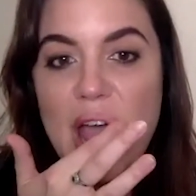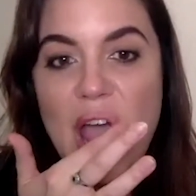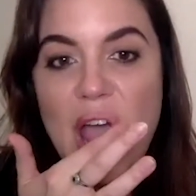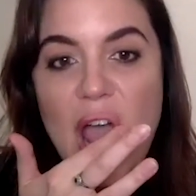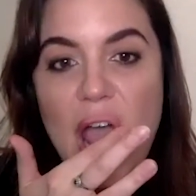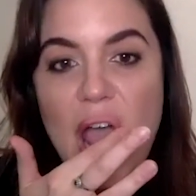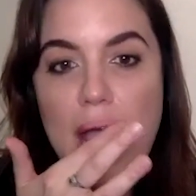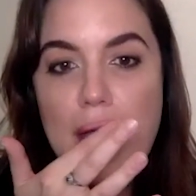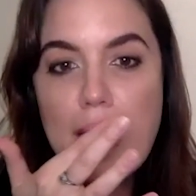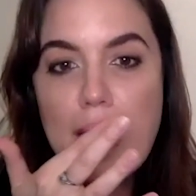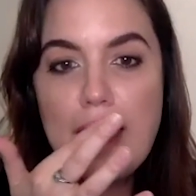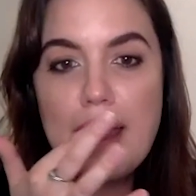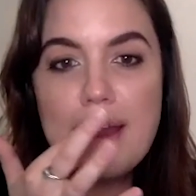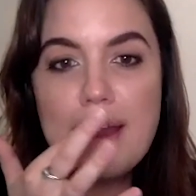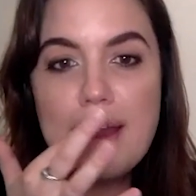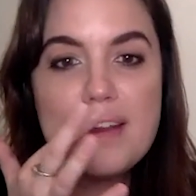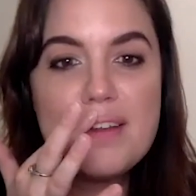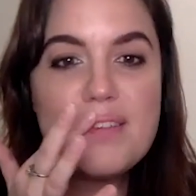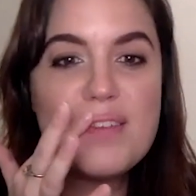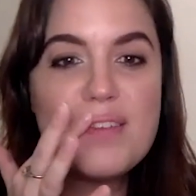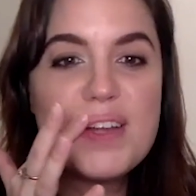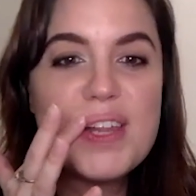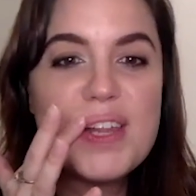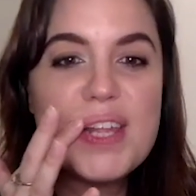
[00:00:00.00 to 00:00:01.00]
And
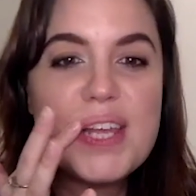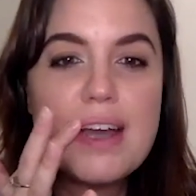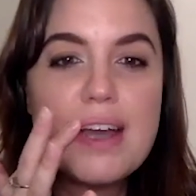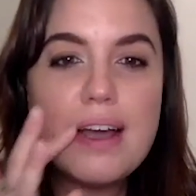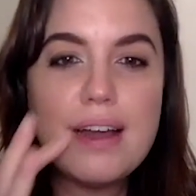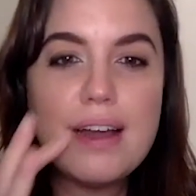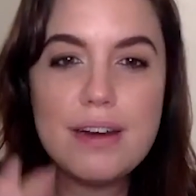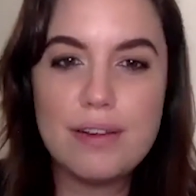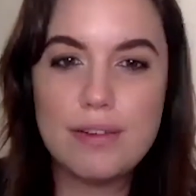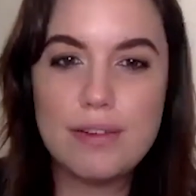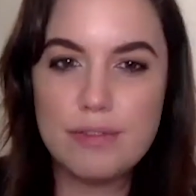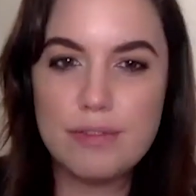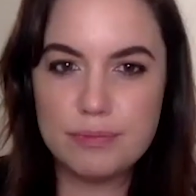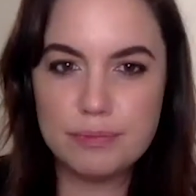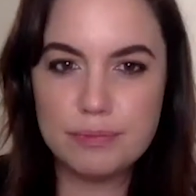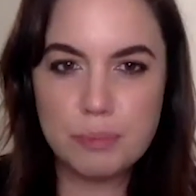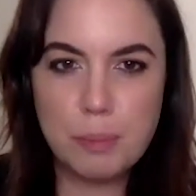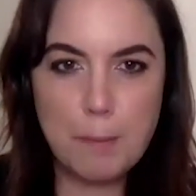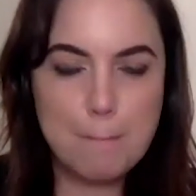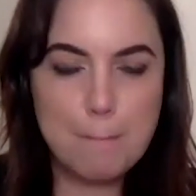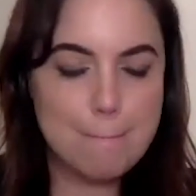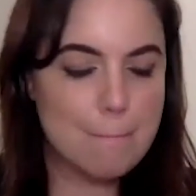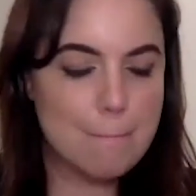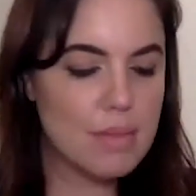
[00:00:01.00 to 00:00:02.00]
you really kind of
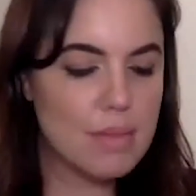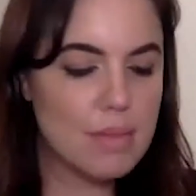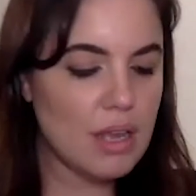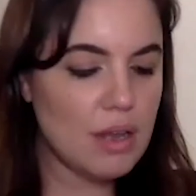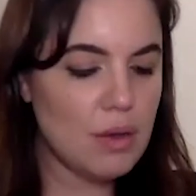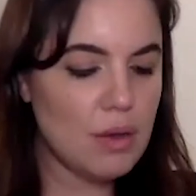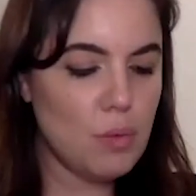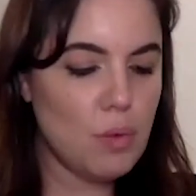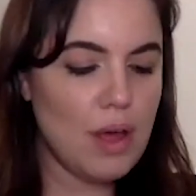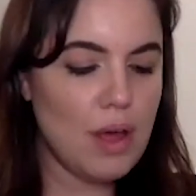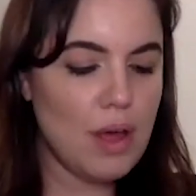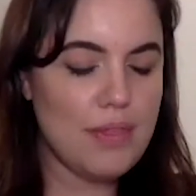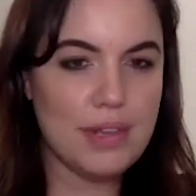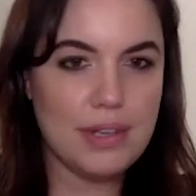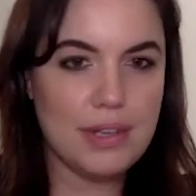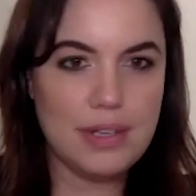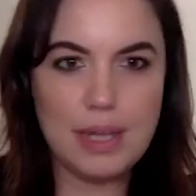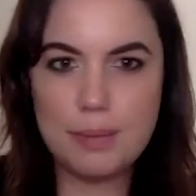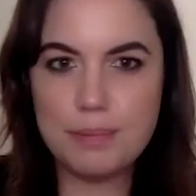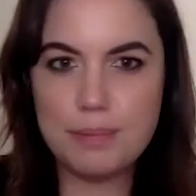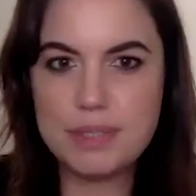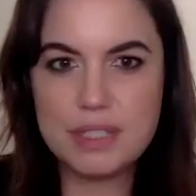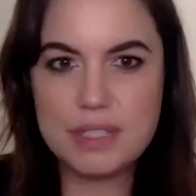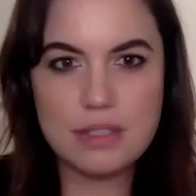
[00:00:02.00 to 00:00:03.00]
want the
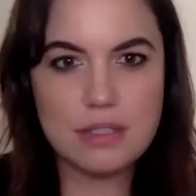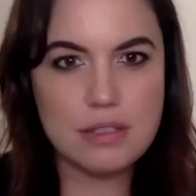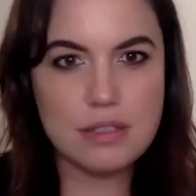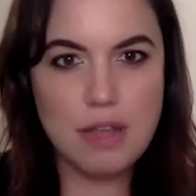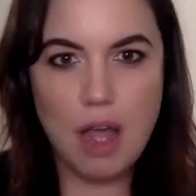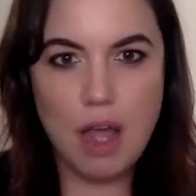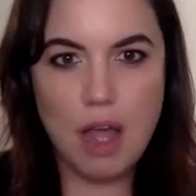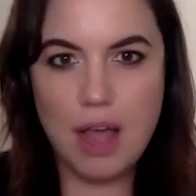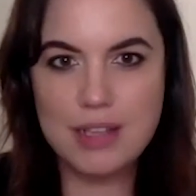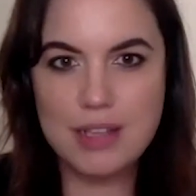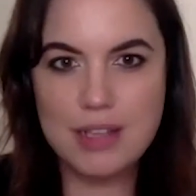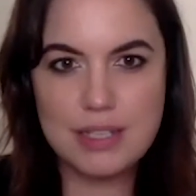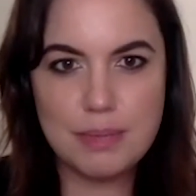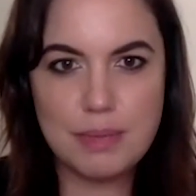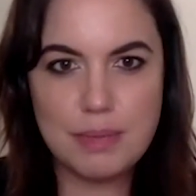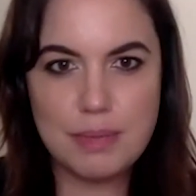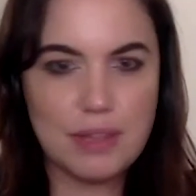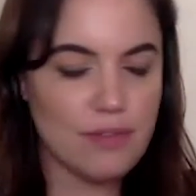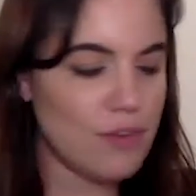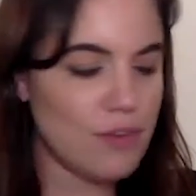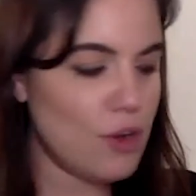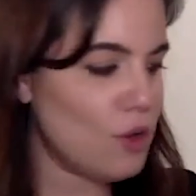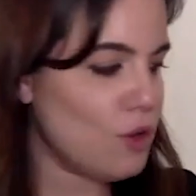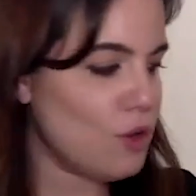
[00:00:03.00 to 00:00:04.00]
lips not to be
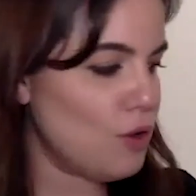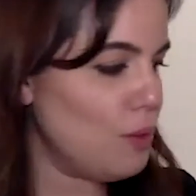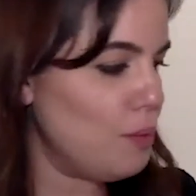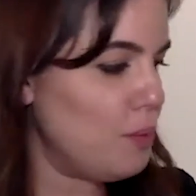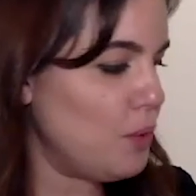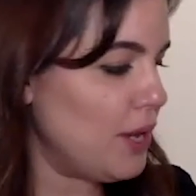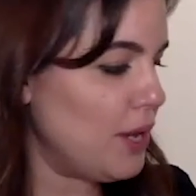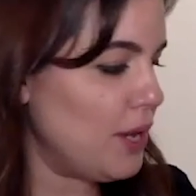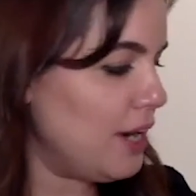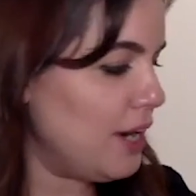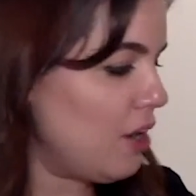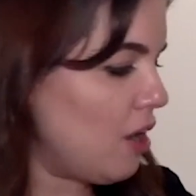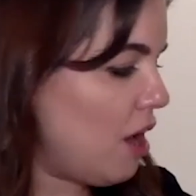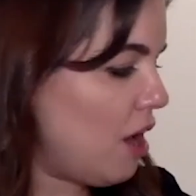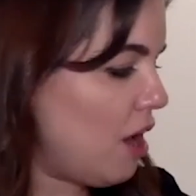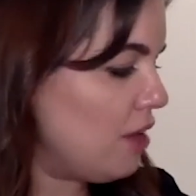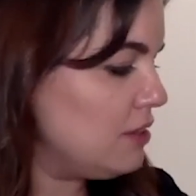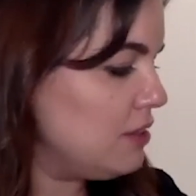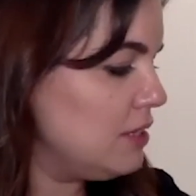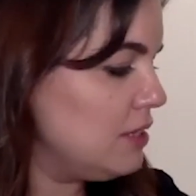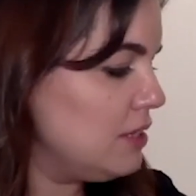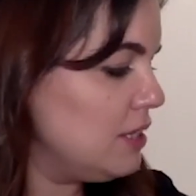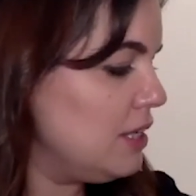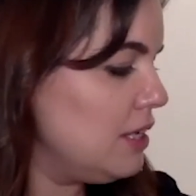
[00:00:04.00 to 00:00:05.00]
the focal point at
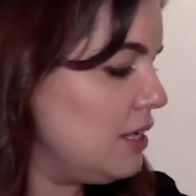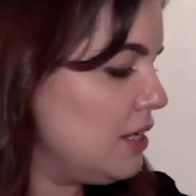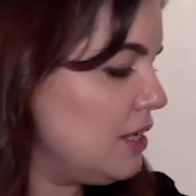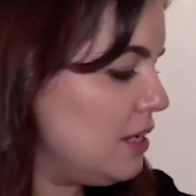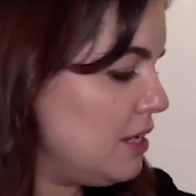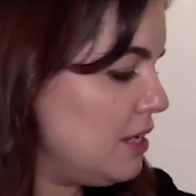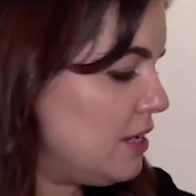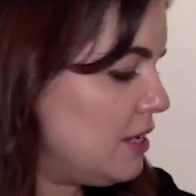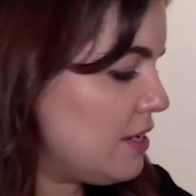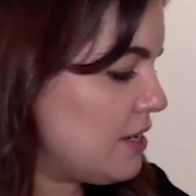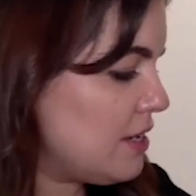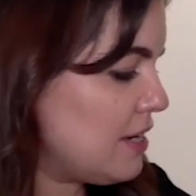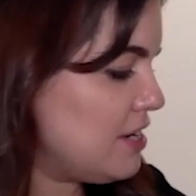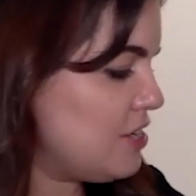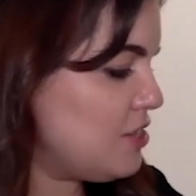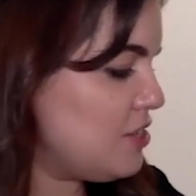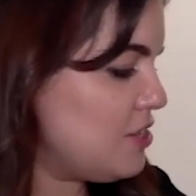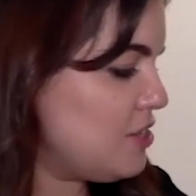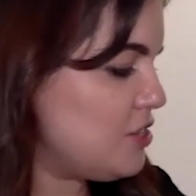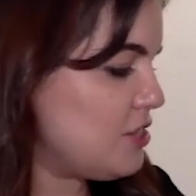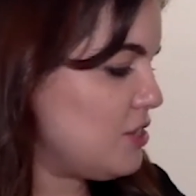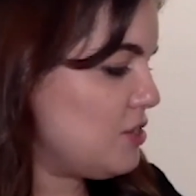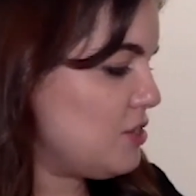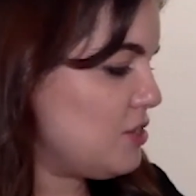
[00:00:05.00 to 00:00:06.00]
all. I'm gonna
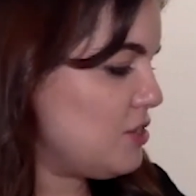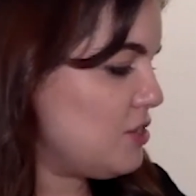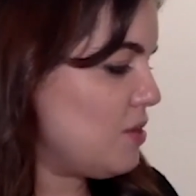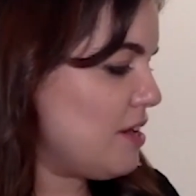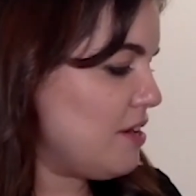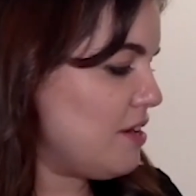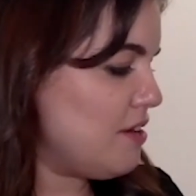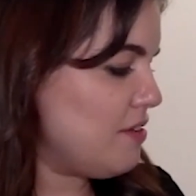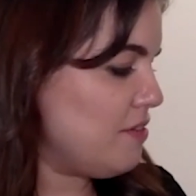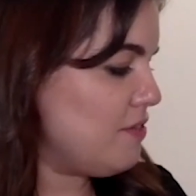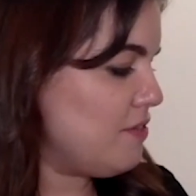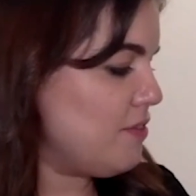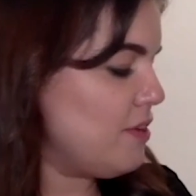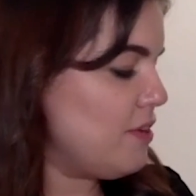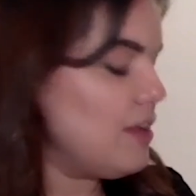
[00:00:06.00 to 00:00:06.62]
just sort of,